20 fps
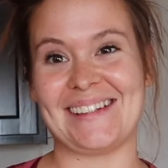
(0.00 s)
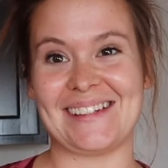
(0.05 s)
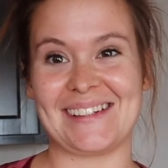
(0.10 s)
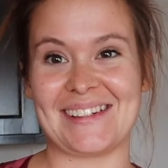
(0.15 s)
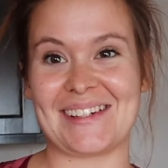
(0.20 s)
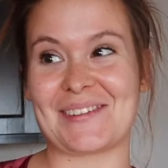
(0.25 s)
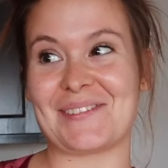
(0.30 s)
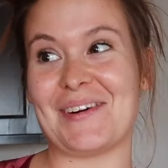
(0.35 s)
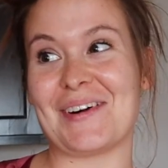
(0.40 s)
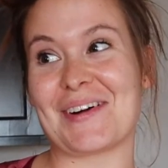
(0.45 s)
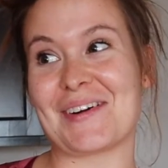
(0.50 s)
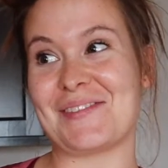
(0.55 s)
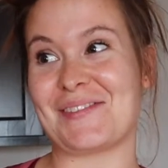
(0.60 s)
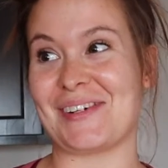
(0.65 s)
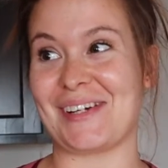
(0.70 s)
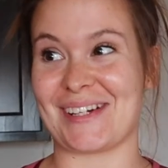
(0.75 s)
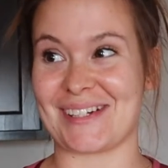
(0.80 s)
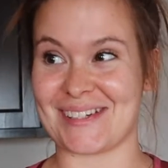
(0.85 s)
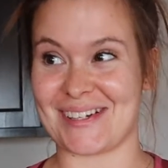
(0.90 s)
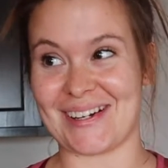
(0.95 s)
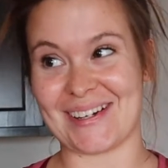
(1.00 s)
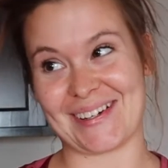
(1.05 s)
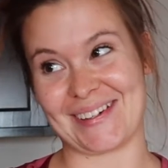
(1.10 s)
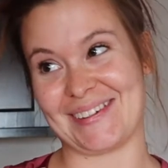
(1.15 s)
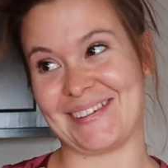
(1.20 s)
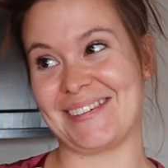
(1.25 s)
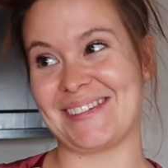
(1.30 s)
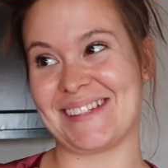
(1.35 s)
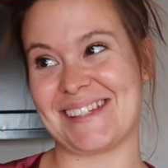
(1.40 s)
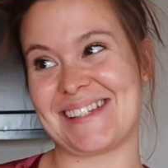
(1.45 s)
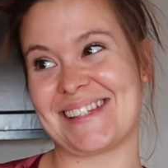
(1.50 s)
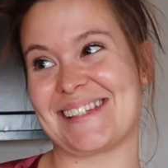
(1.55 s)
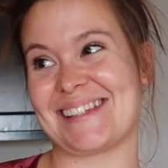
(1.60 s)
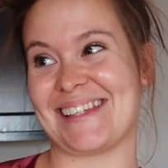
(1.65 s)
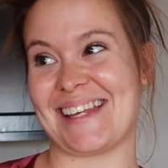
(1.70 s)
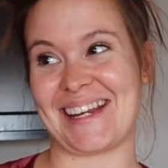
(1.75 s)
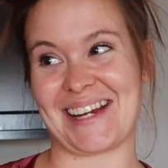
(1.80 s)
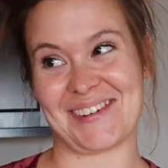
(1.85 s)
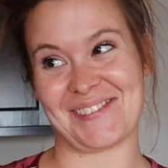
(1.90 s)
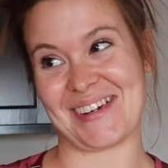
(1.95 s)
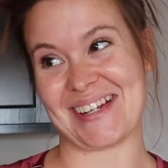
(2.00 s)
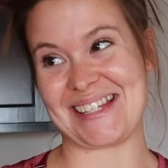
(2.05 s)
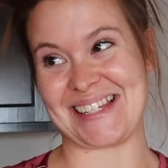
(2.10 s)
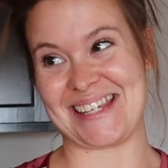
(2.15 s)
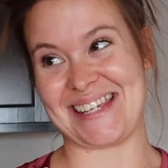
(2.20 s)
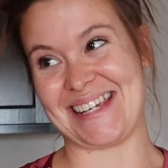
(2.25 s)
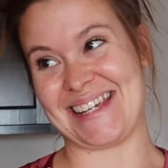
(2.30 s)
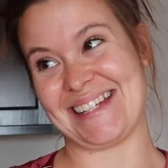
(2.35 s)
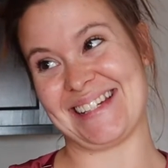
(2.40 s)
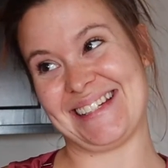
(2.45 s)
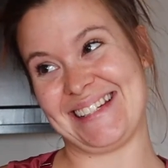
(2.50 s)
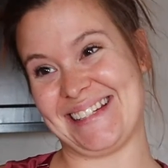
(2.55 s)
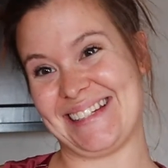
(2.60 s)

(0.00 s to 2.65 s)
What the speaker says: You're welcome for your tacos that you're about to eat.